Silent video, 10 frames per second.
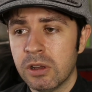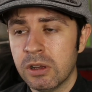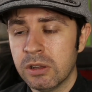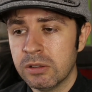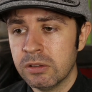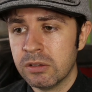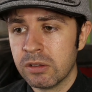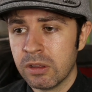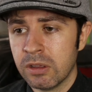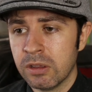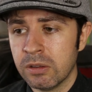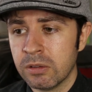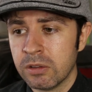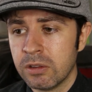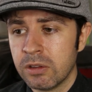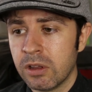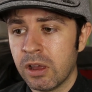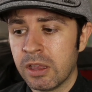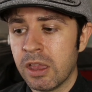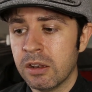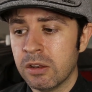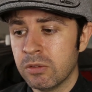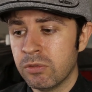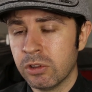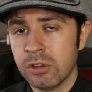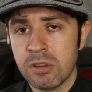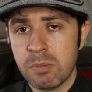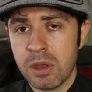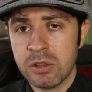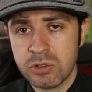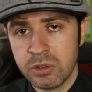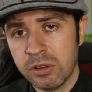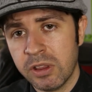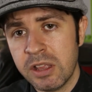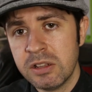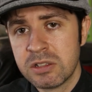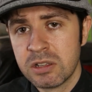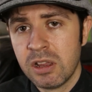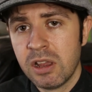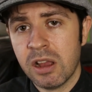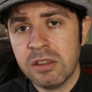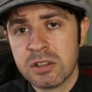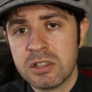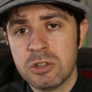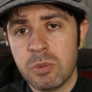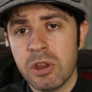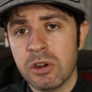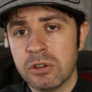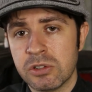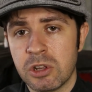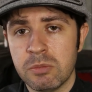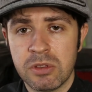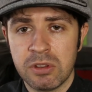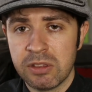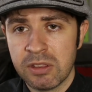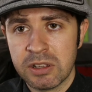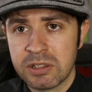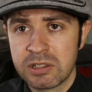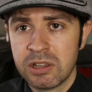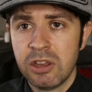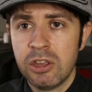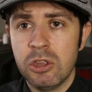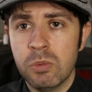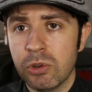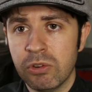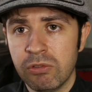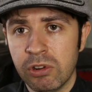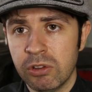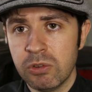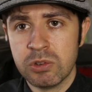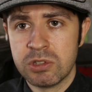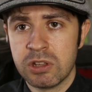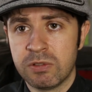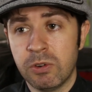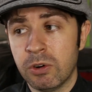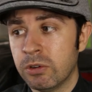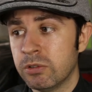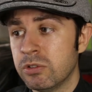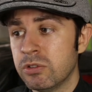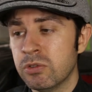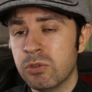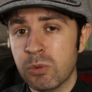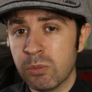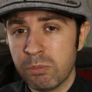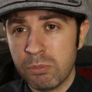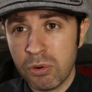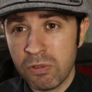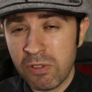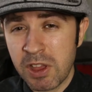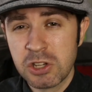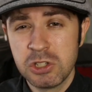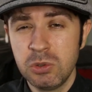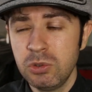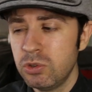and uh, Again, it really depends on the lens, and this is where something like this, you wouldn't really use this for, you know, professional